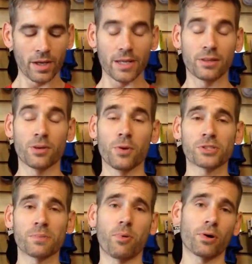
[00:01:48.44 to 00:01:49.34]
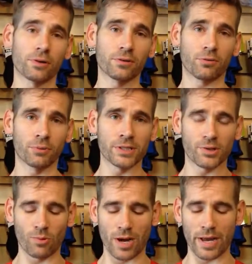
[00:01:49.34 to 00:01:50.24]
And the most important
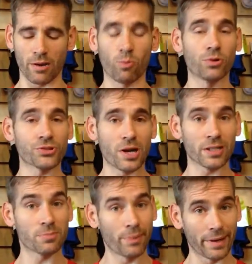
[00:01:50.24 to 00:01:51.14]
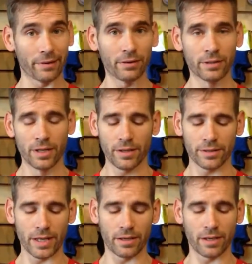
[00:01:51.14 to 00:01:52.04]
reason why a wool sock is better
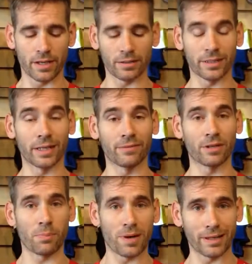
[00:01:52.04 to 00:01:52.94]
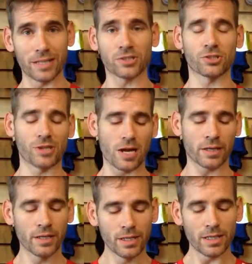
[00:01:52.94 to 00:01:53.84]
than even a polyester
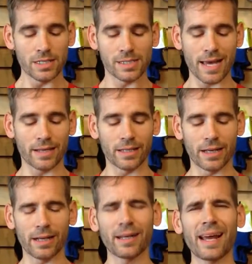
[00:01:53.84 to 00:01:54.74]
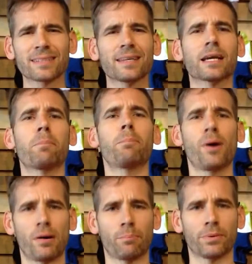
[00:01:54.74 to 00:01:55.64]
sock is that it acts like a
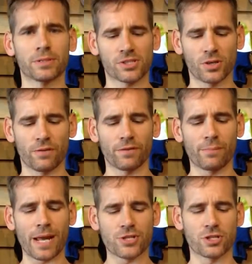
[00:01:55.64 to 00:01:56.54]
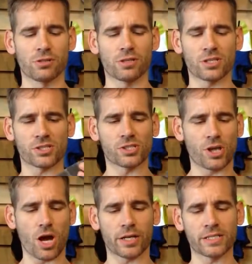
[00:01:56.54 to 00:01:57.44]
pump. And so you can imagine this
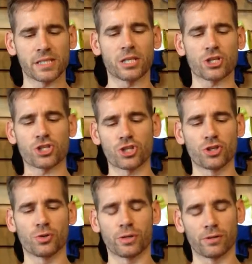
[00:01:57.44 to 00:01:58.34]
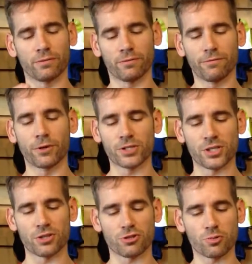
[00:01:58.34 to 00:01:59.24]
sock is in a shoe and your foot
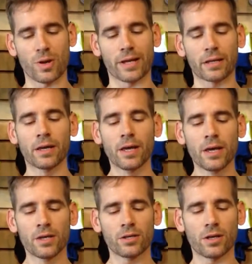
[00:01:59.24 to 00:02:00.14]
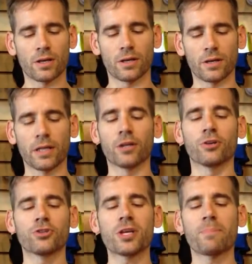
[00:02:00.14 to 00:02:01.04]
is in there sweating. In
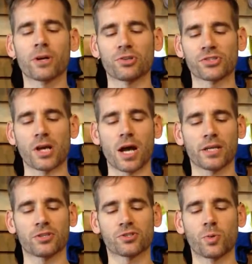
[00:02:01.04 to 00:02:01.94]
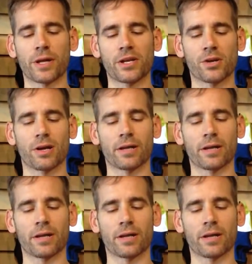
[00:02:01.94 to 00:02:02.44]
a typical sock, you sweat here